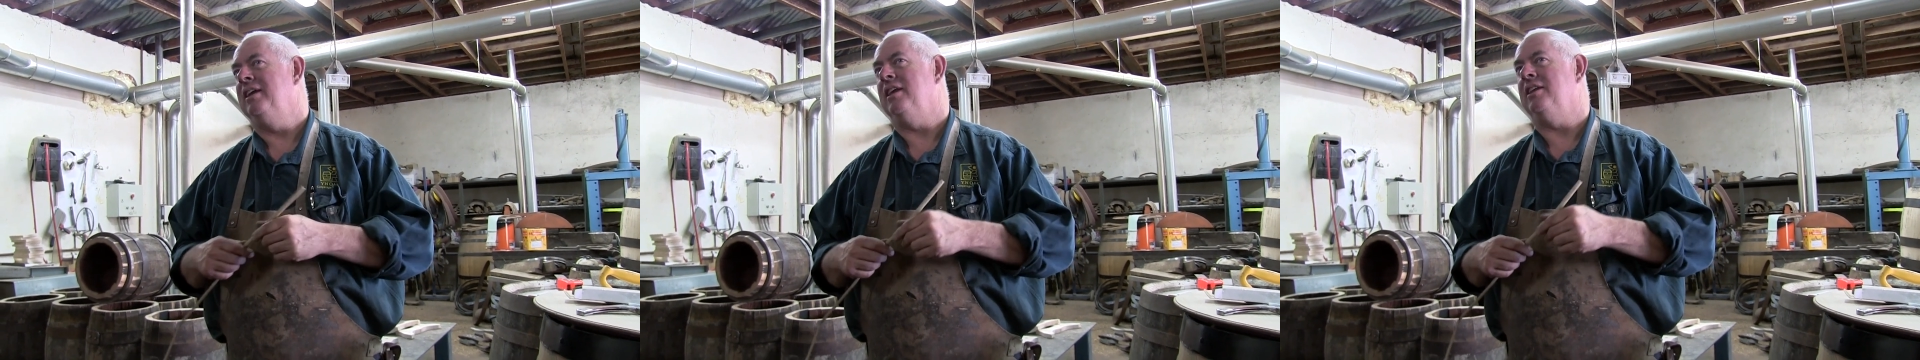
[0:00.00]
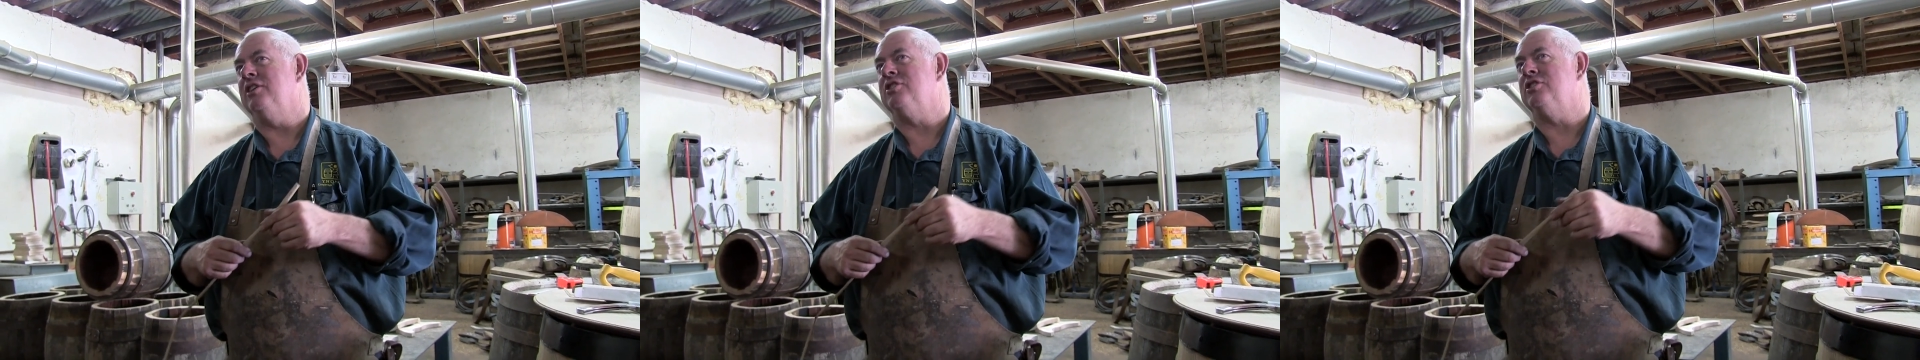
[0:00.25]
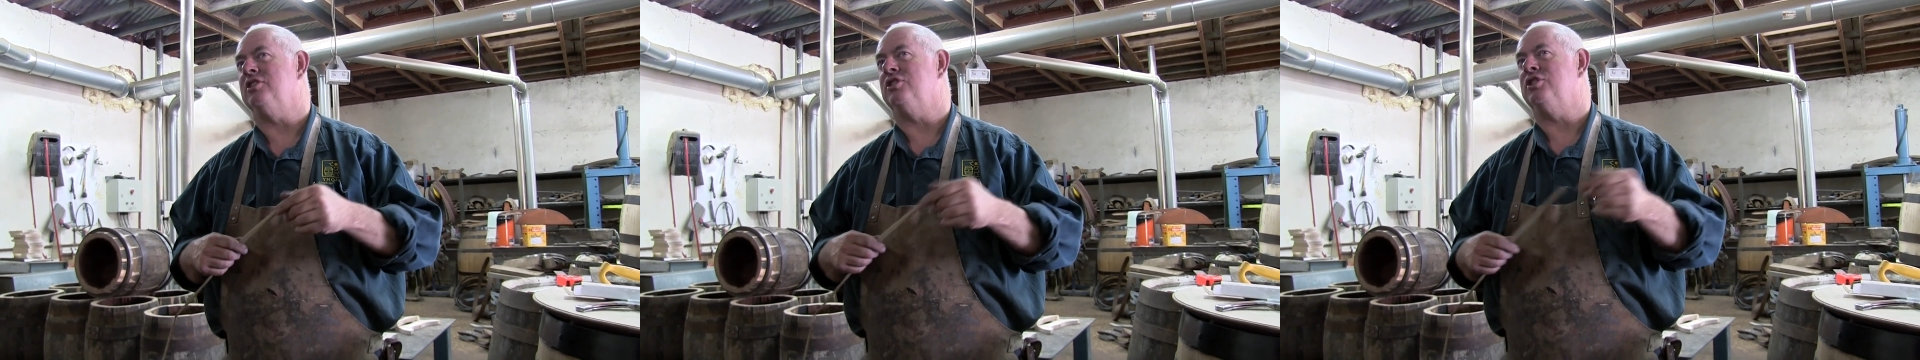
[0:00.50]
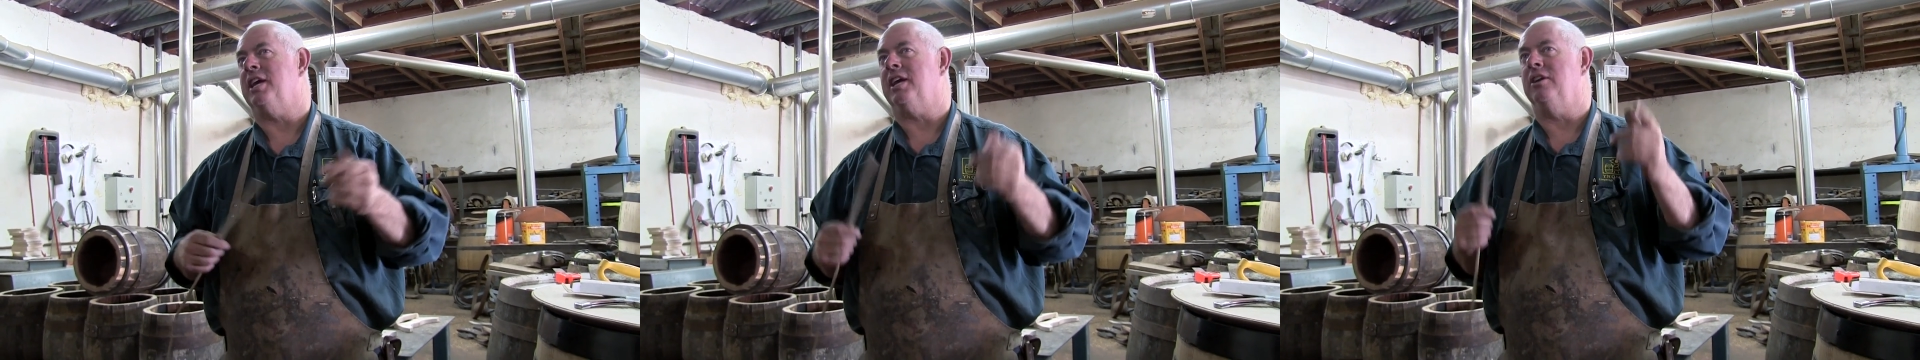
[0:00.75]
that this is the
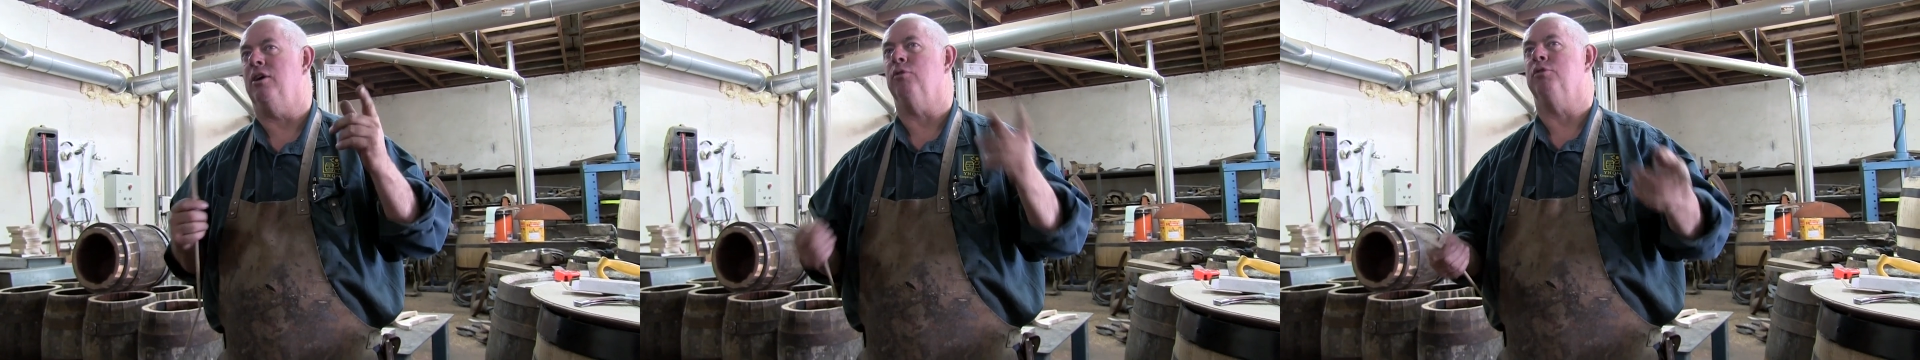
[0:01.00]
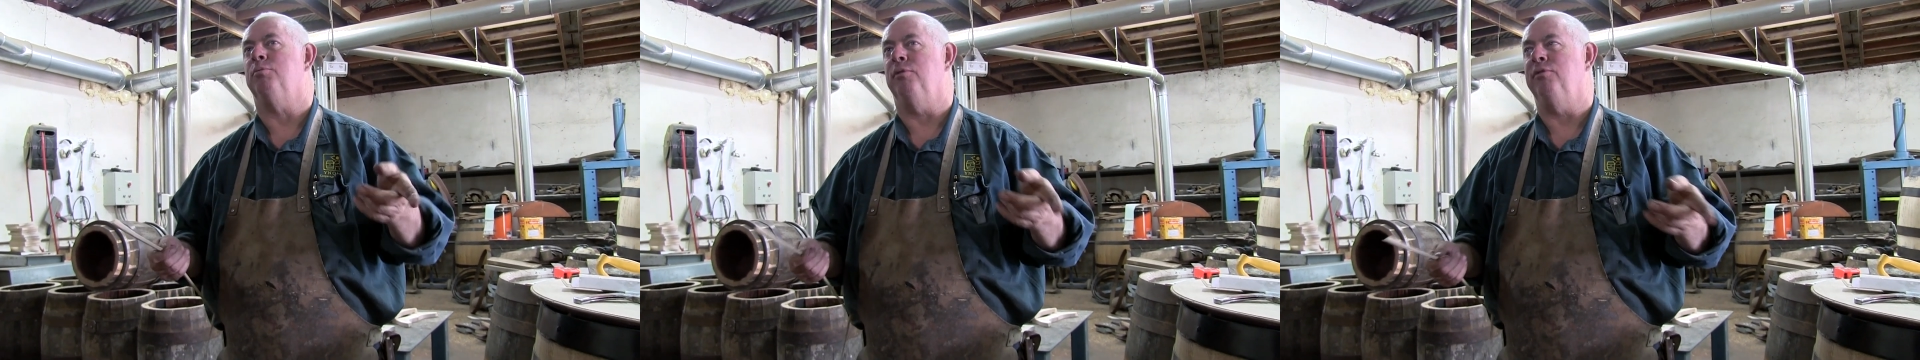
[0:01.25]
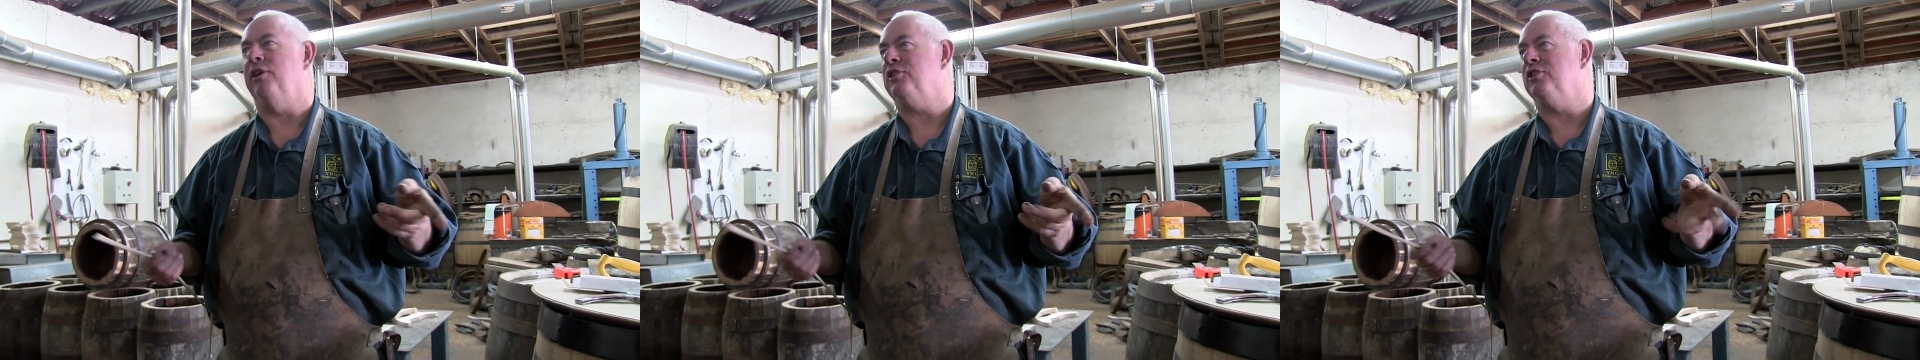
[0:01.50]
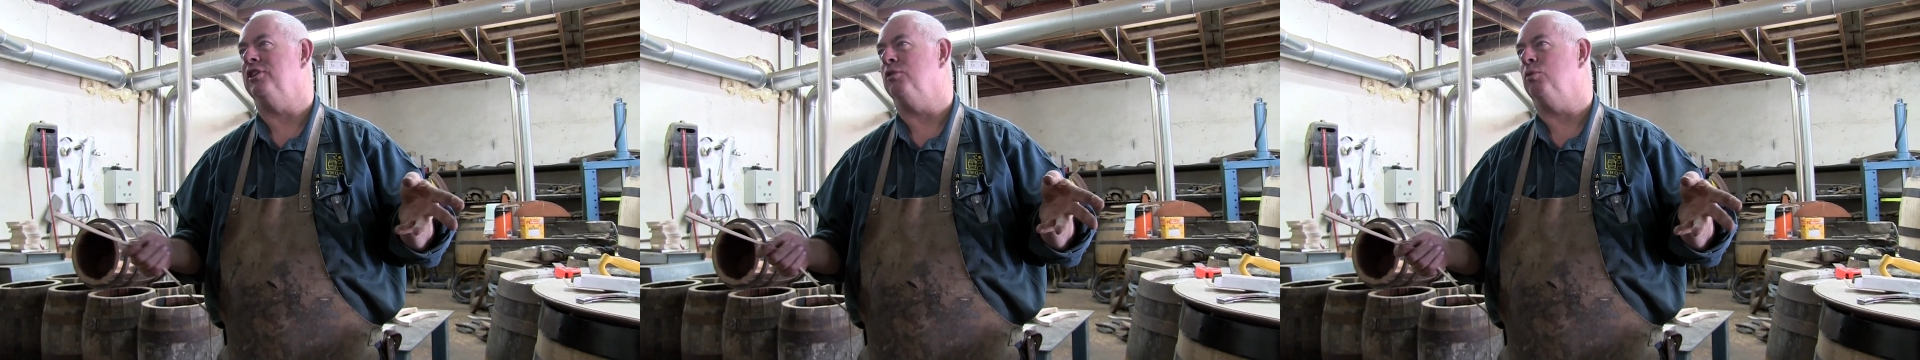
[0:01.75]
second oldest
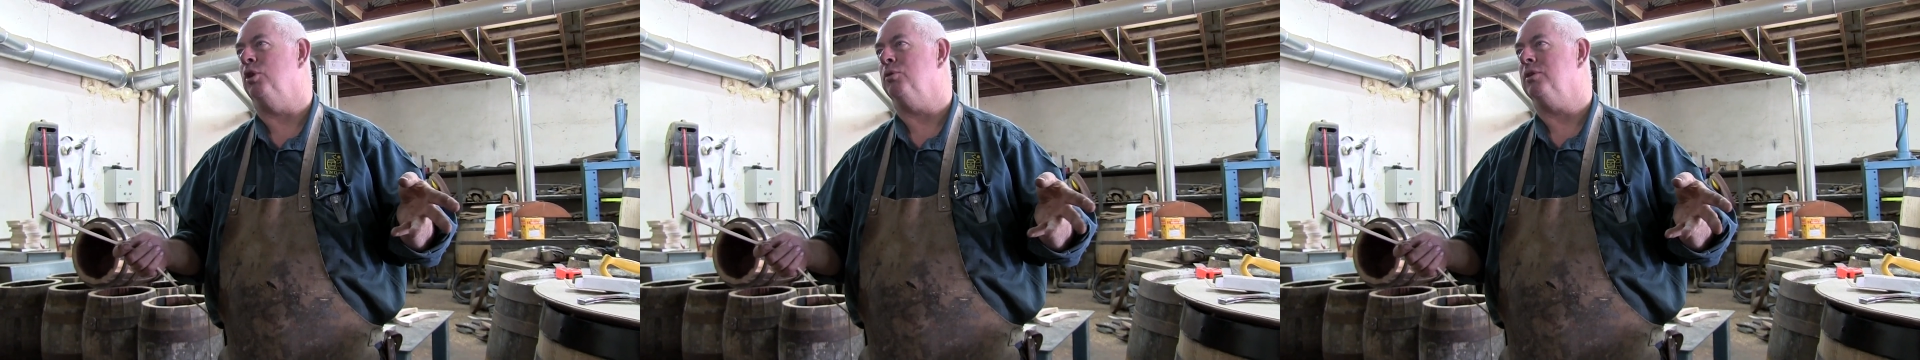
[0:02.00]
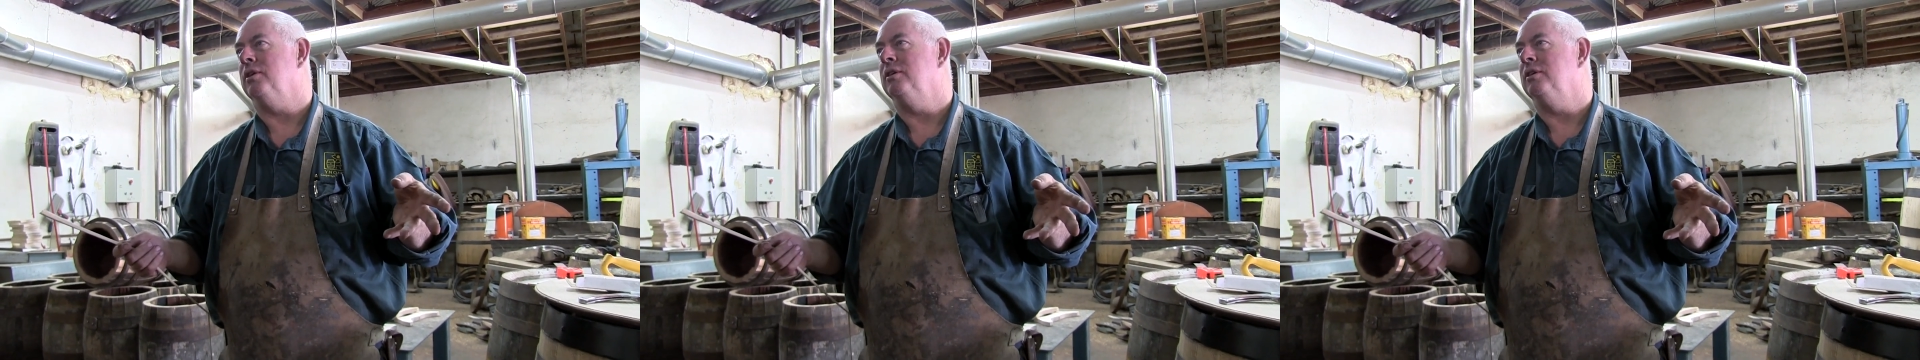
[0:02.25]
profession in the world.